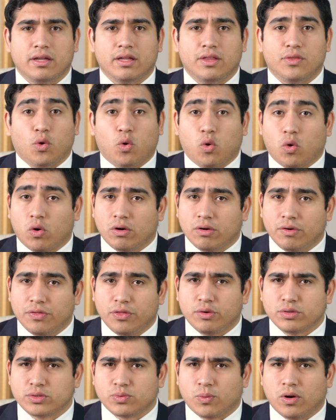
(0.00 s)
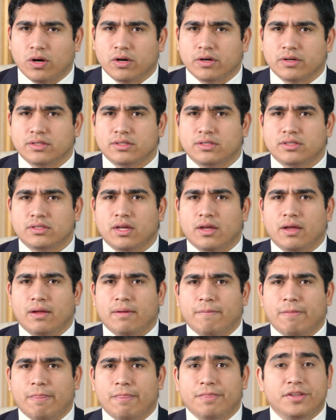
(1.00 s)
The horror on those words,
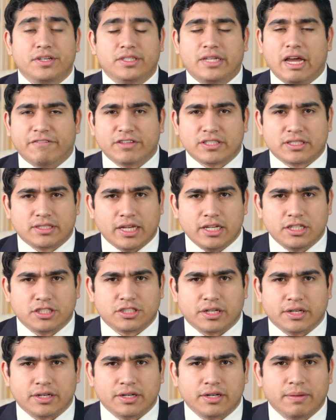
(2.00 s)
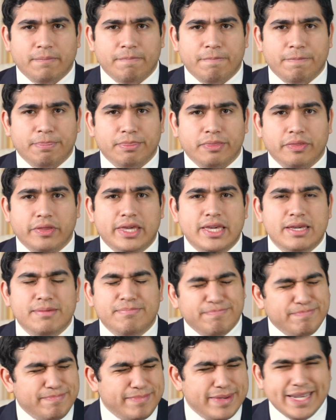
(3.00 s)
the devastation. He
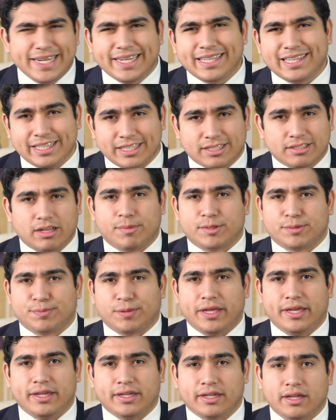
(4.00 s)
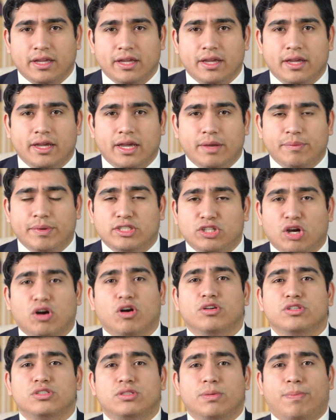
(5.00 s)
immediately stops playing and
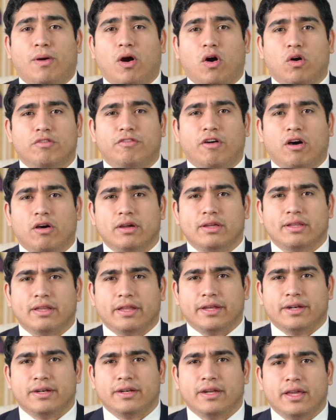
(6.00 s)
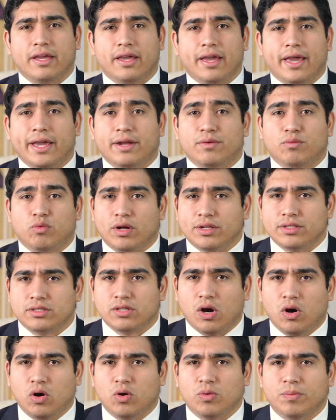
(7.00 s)
returns the borrowed violin and runs
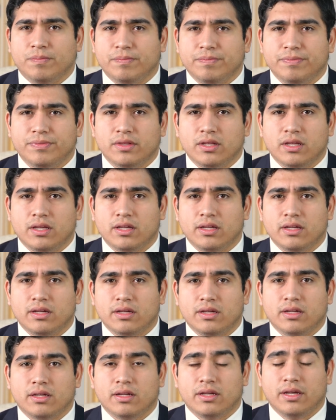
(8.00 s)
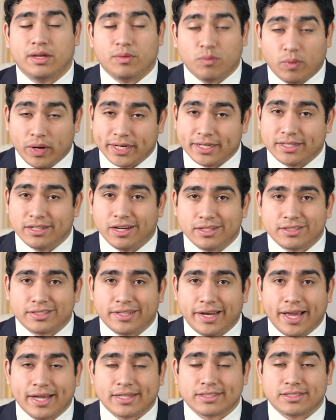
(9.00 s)
home. And what he does
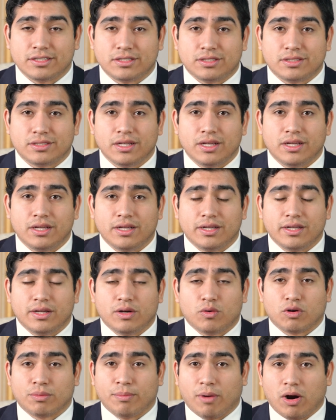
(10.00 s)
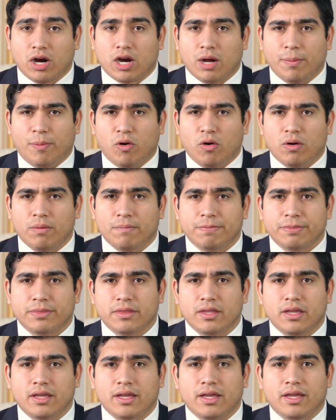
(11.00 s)
next is remarkable.
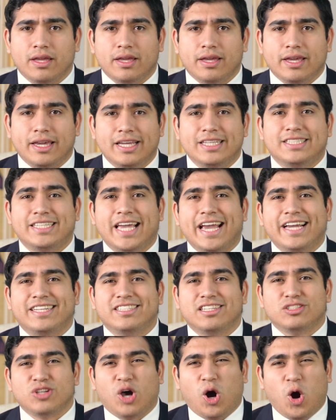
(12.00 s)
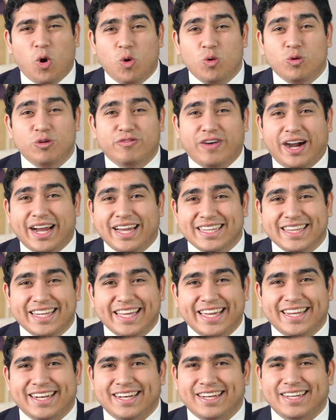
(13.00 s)
He takes his own
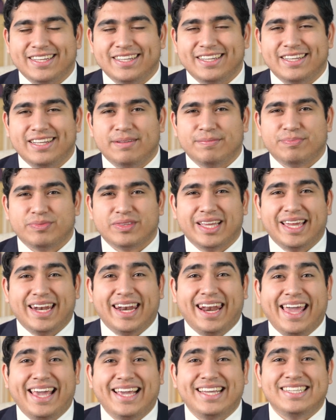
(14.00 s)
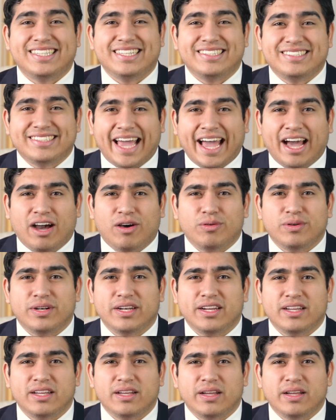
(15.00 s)
violin, lays it down,